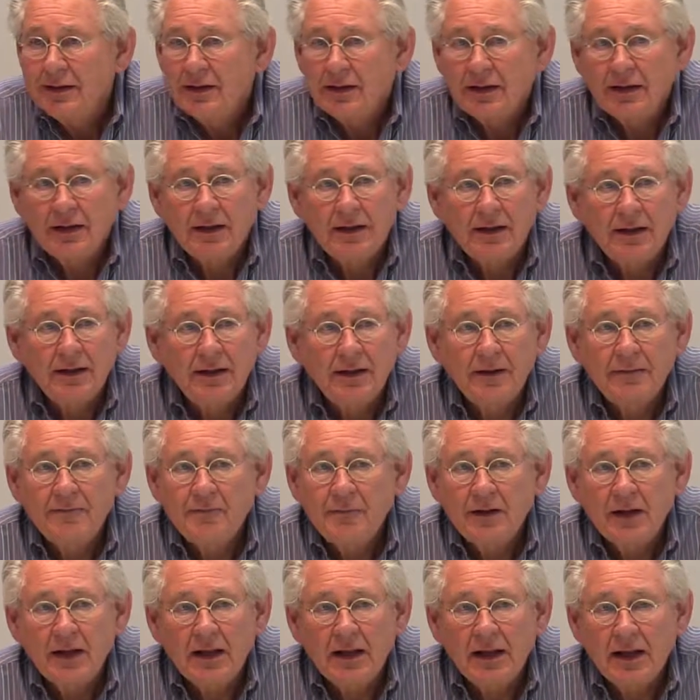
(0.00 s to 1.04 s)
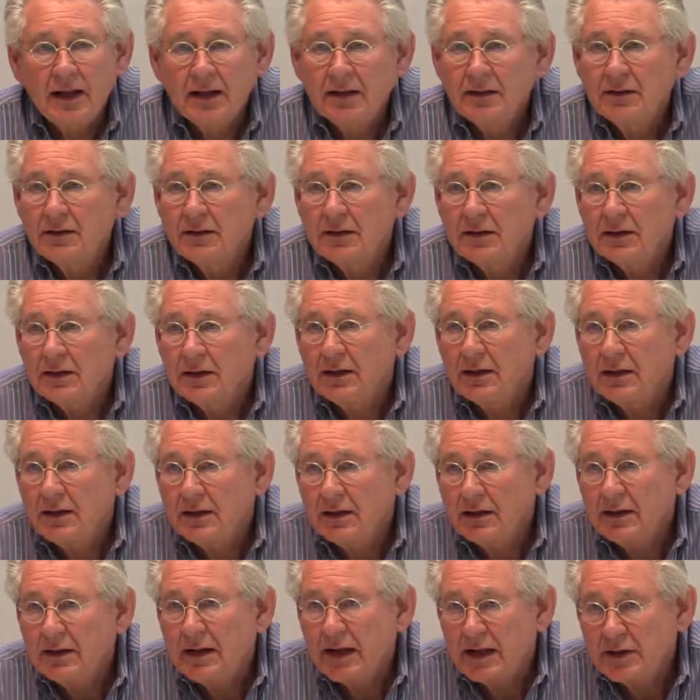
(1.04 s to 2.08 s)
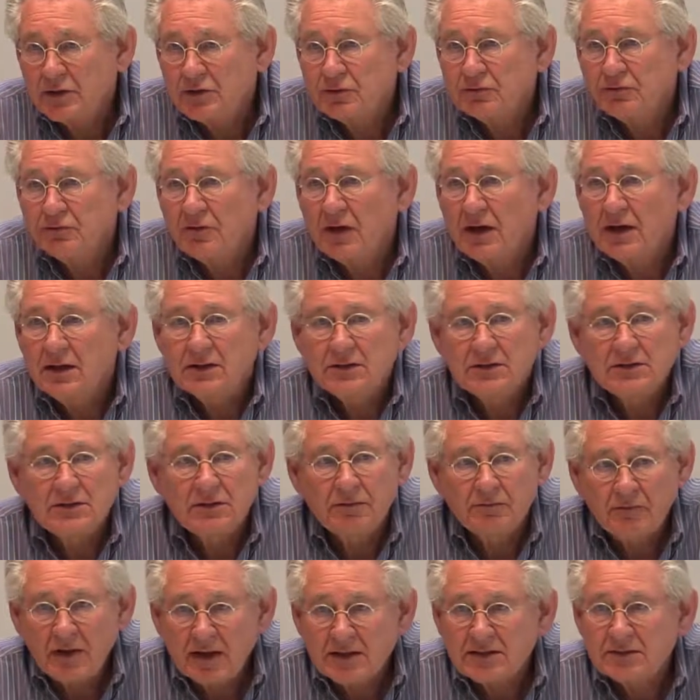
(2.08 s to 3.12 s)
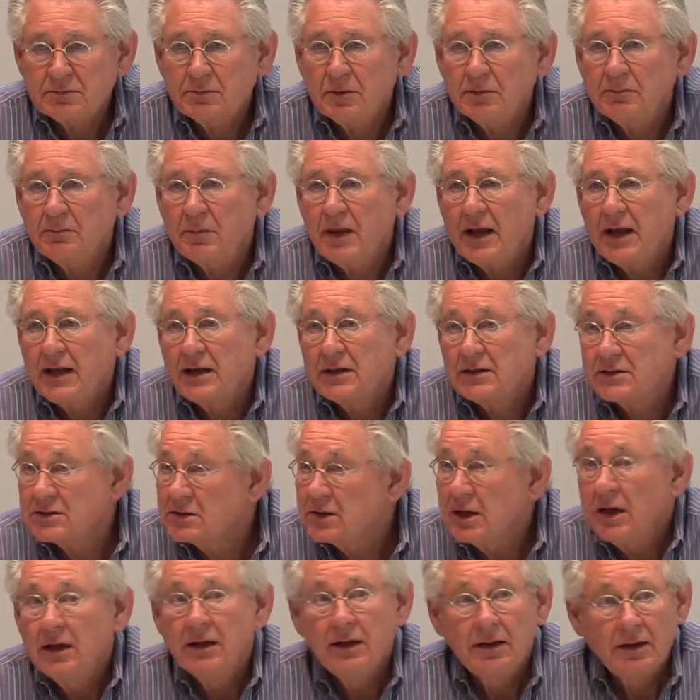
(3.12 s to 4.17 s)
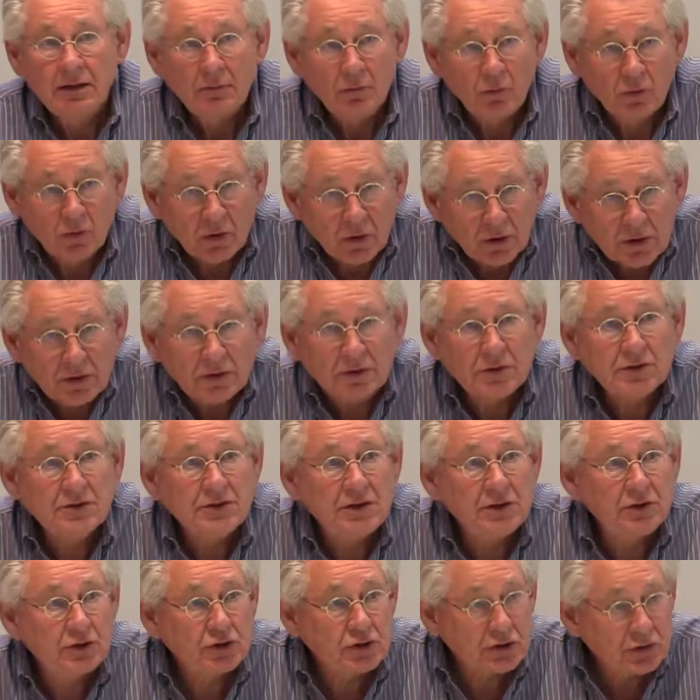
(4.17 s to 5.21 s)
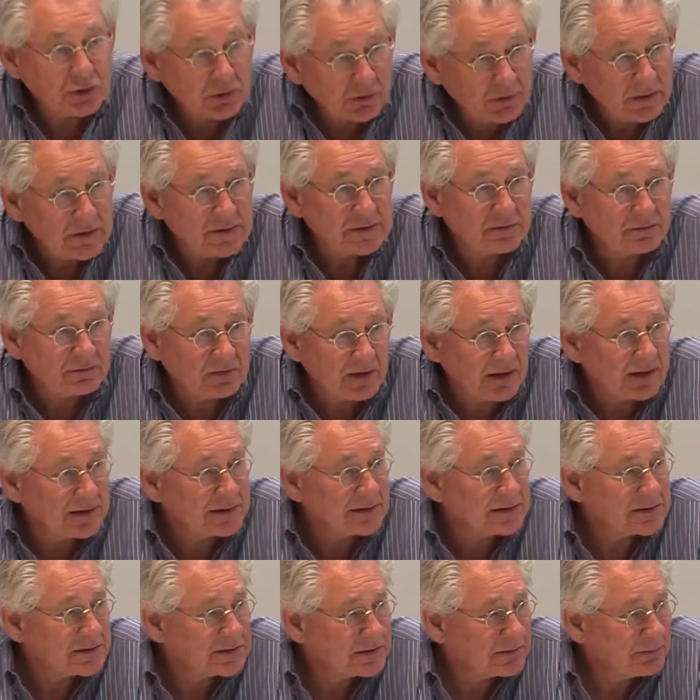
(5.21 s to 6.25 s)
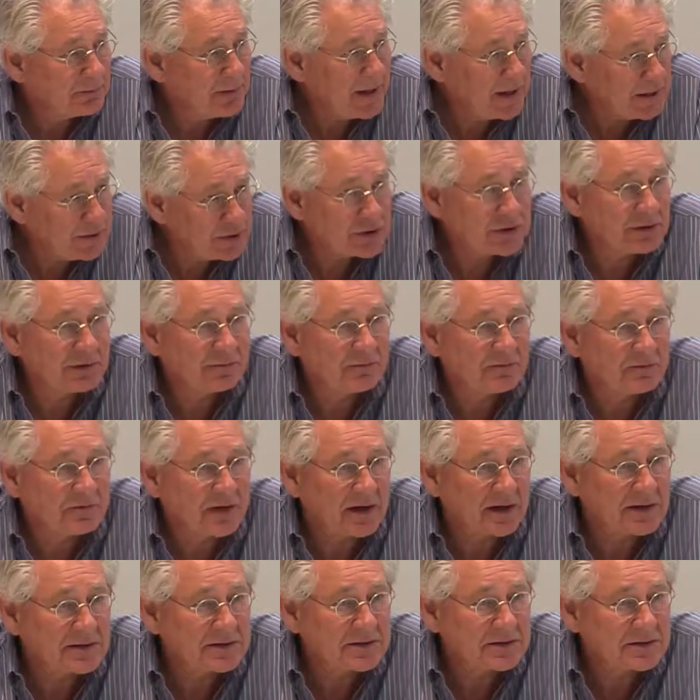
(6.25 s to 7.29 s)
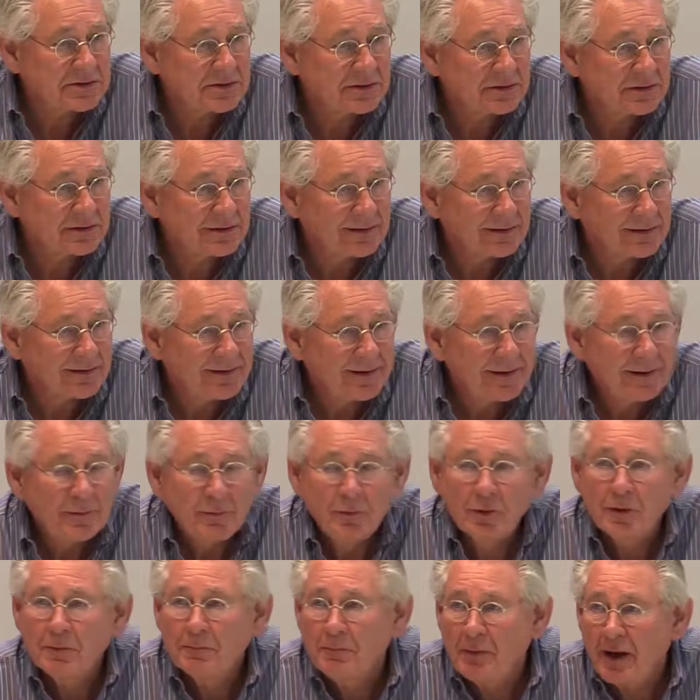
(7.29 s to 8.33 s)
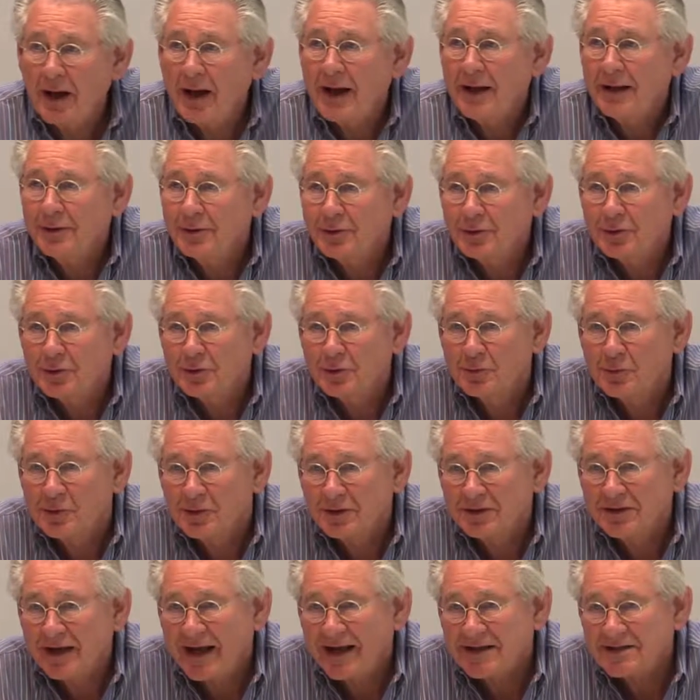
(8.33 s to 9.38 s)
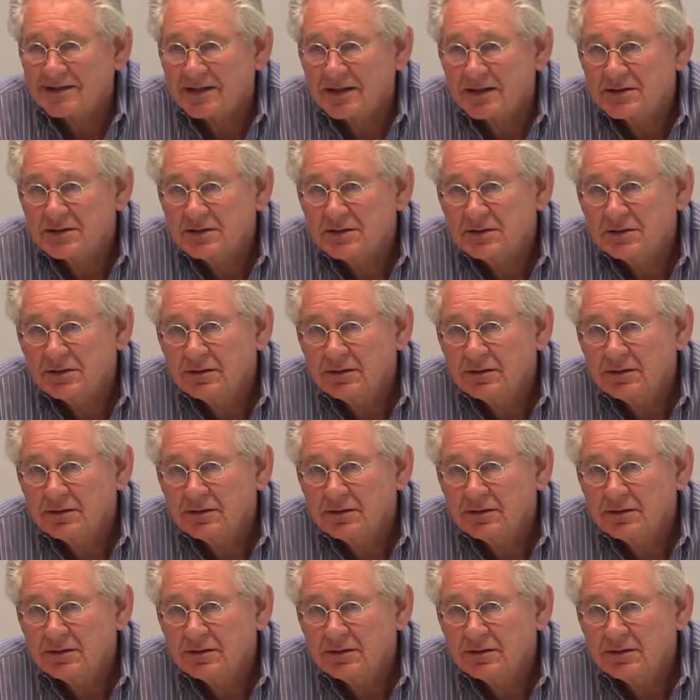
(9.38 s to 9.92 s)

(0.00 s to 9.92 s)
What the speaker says: And hedge funds, investment banks, workers' insurance funds, pension funds were buying third world assets.